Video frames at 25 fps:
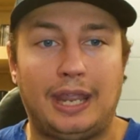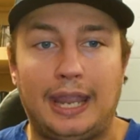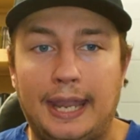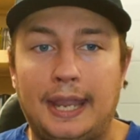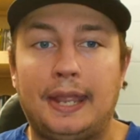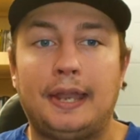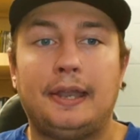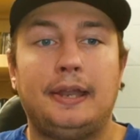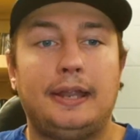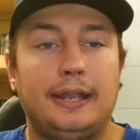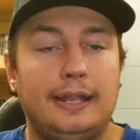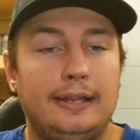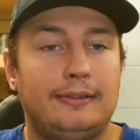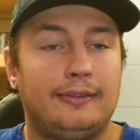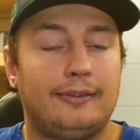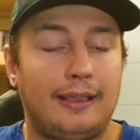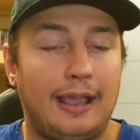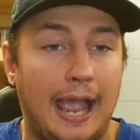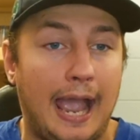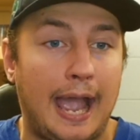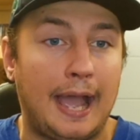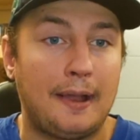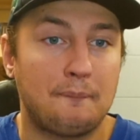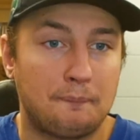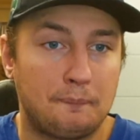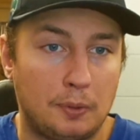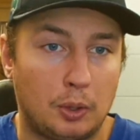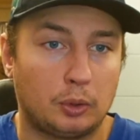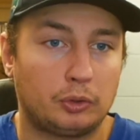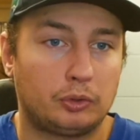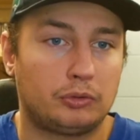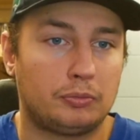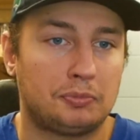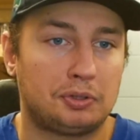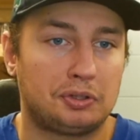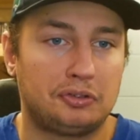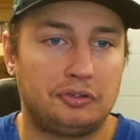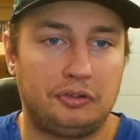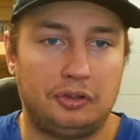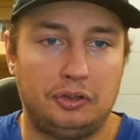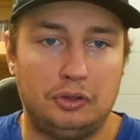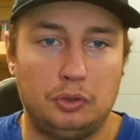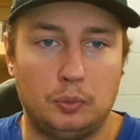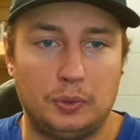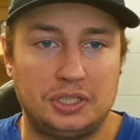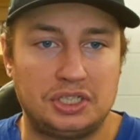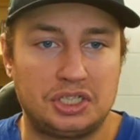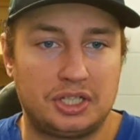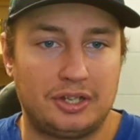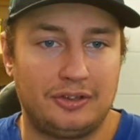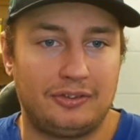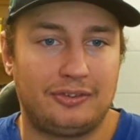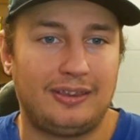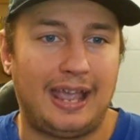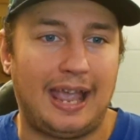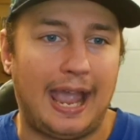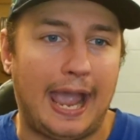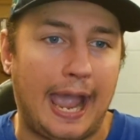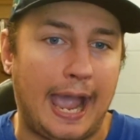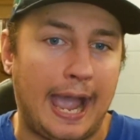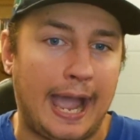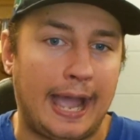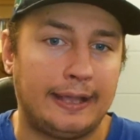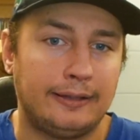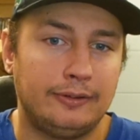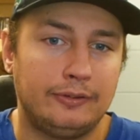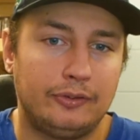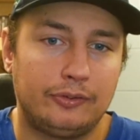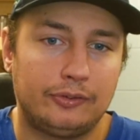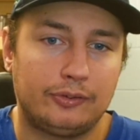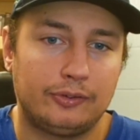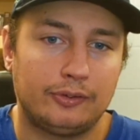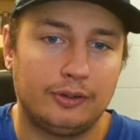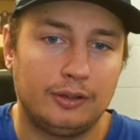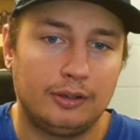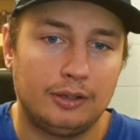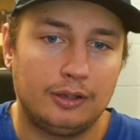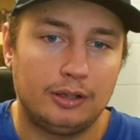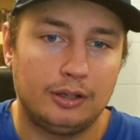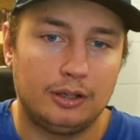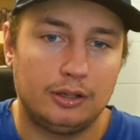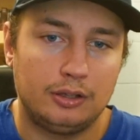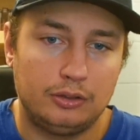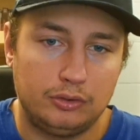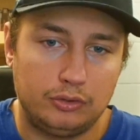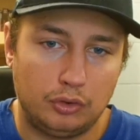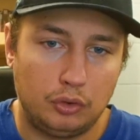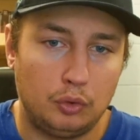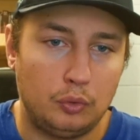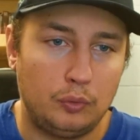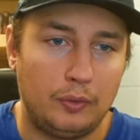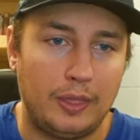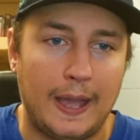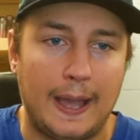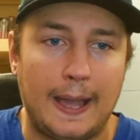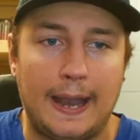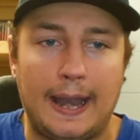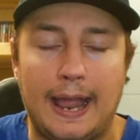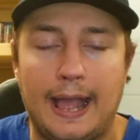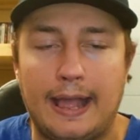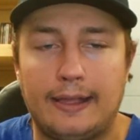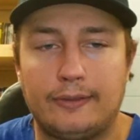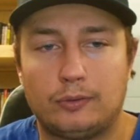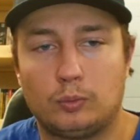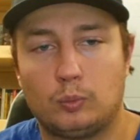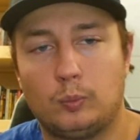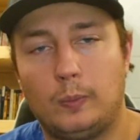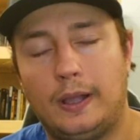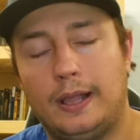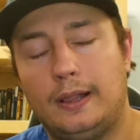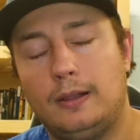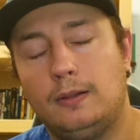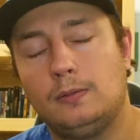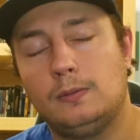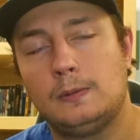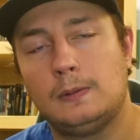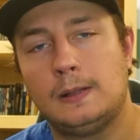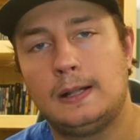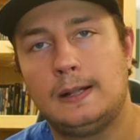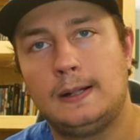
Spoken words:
And it's at Baltimore too, which just adds to that as well.